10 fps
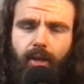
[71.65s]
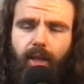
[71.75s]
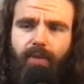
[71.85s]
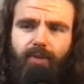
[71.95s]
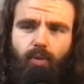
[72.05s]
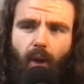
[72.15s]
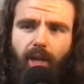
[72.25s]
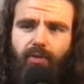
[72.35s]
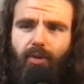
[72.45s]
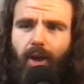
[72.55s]
I lifted
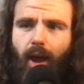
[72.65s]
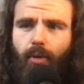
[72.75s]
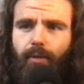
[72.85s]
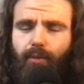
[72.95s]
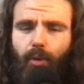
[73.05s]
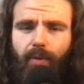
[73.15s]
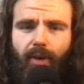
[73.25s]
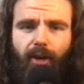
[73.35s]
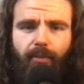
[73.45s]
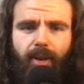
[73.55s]
weights for an hour and
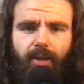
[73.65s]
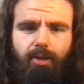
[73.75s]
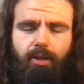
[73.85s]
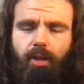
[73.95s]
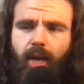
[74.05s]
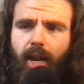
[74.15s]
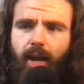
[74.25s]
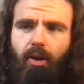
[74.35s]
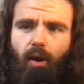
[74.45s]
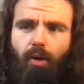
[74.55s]
45 minutes and I
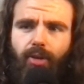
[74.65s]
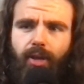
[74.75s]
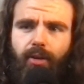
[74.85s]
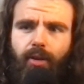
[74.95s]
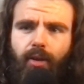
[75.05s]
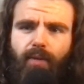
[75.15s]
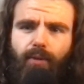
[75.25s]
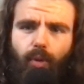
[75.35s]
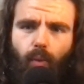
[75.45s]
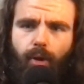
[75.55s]
called it
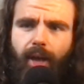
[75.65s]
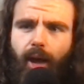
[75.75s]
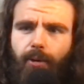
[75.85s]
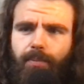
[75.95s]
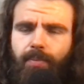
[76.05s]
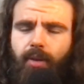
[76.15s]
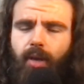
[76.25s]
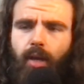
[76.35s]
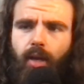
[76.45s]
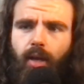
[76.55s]
for the workout.
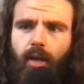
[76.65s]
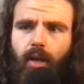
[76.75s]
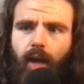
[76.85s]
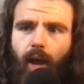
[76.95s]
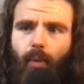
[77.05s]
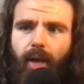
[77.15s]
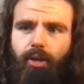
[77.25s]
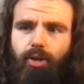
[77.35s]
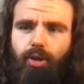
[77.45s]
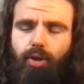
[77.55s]
I
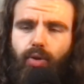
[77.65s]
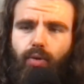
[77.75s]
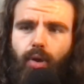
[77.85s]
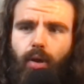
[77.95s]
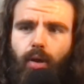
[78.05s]
went to